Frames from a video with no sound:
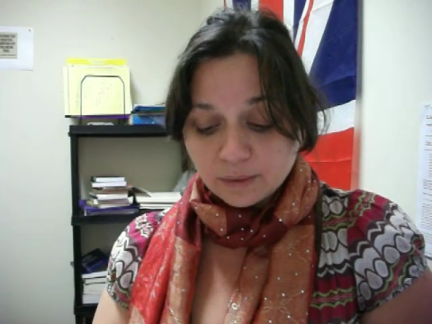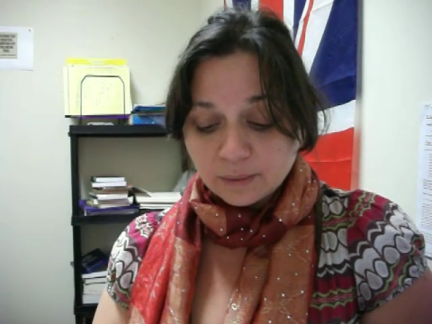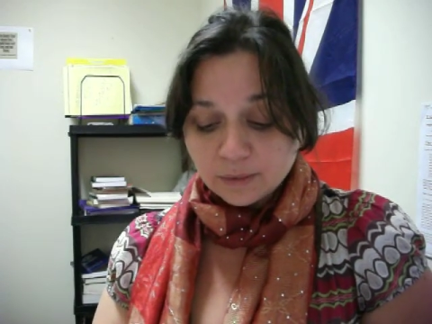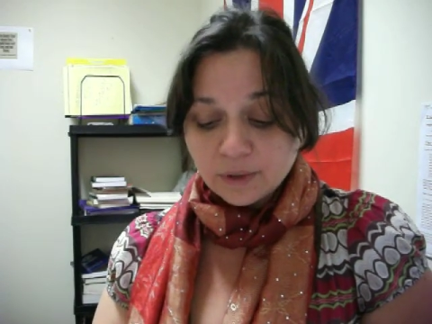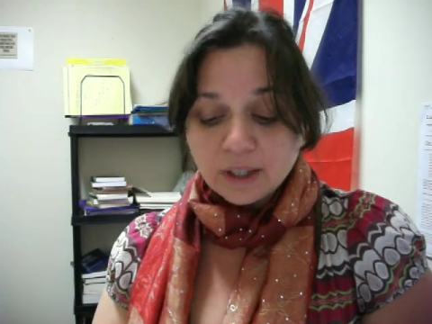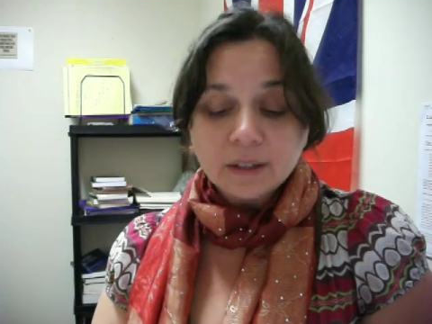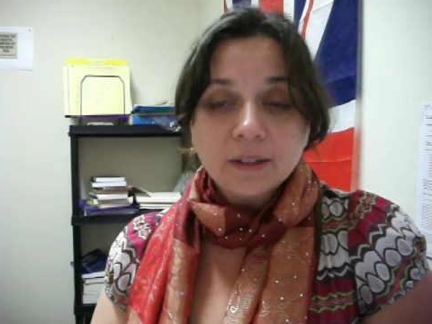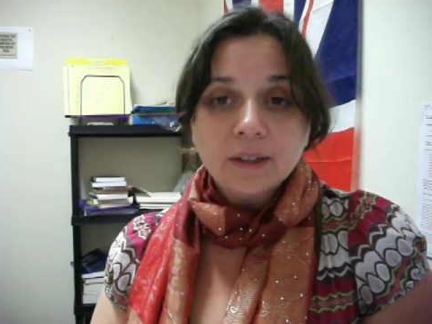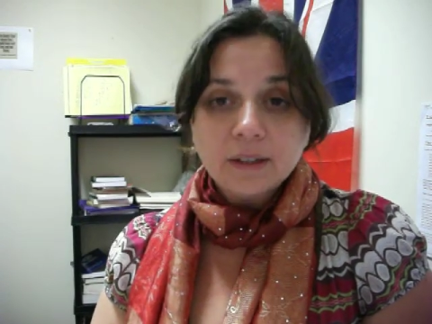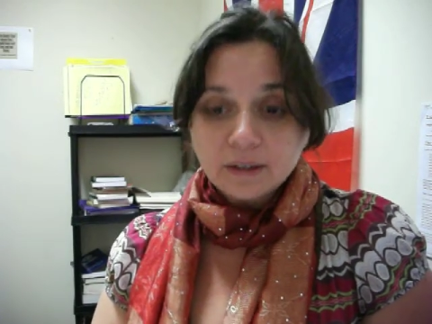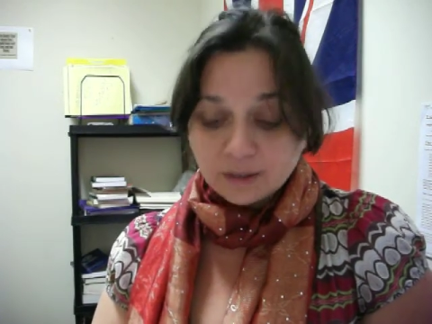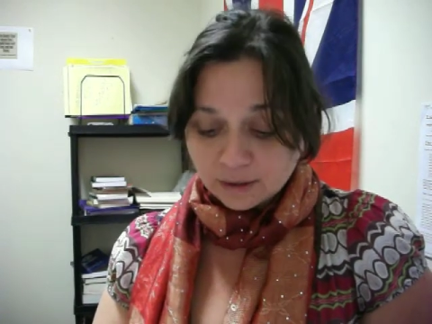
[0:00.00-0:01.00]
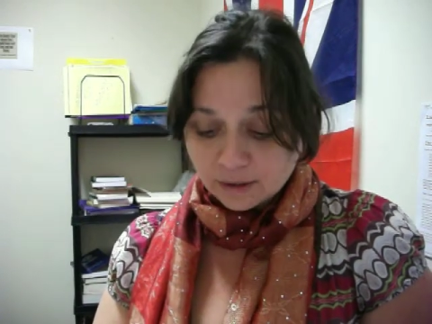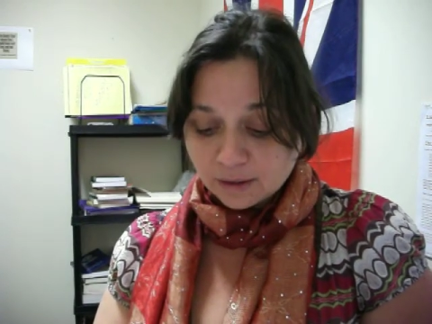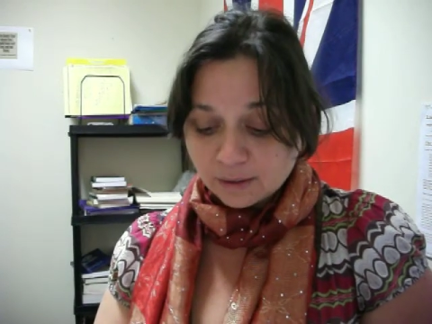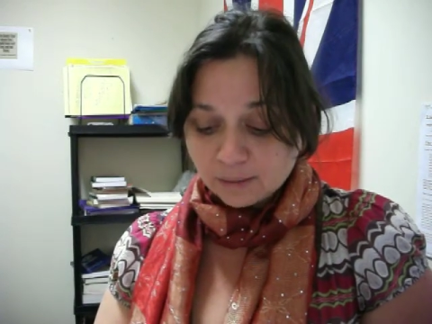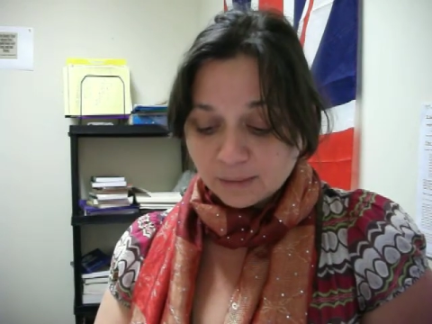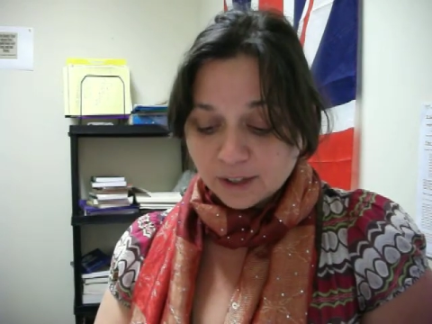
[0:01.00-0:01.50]
morality,
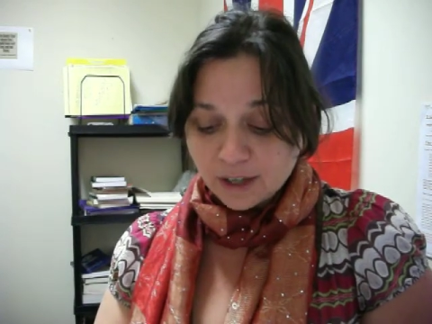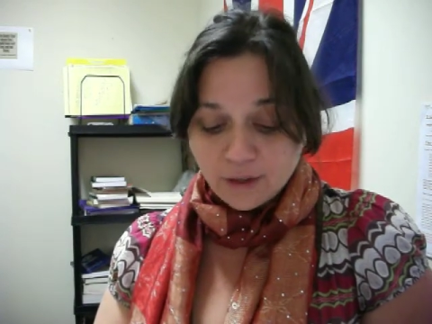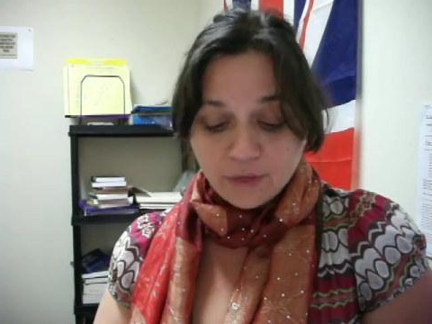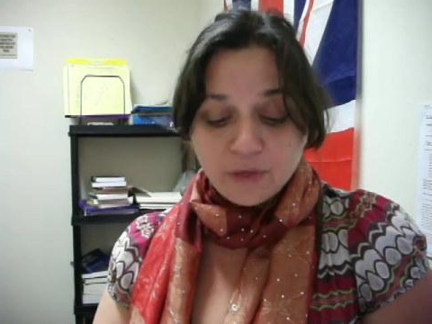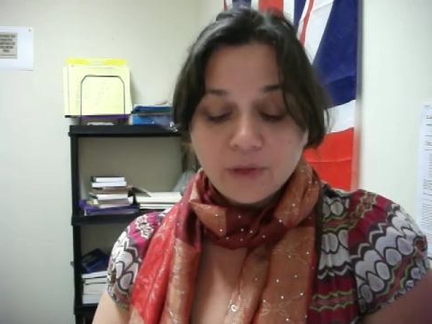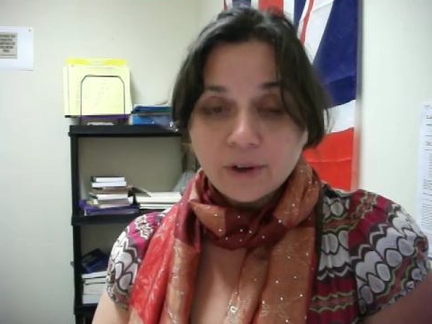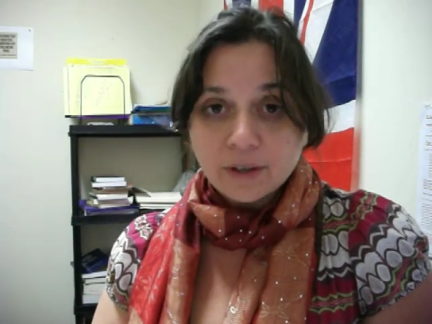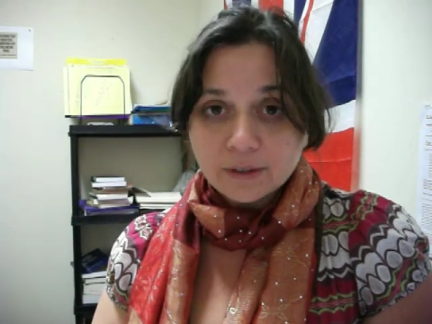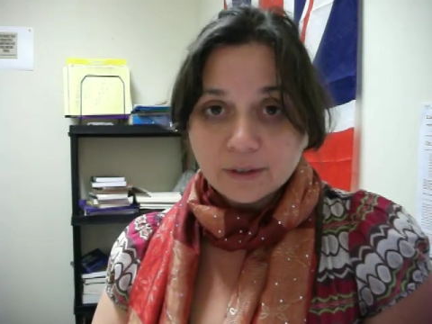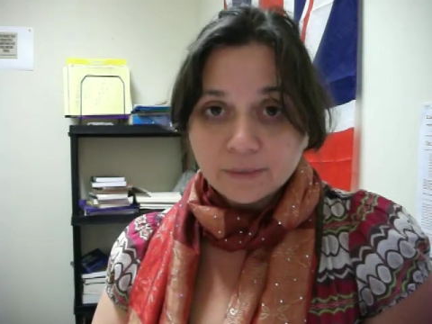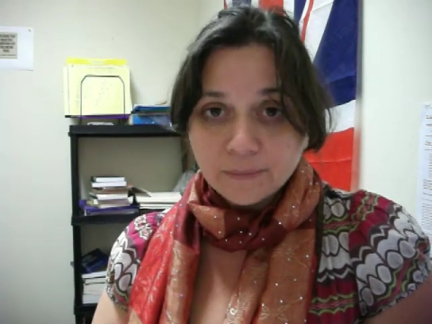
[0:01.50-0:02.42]
customs, and thought,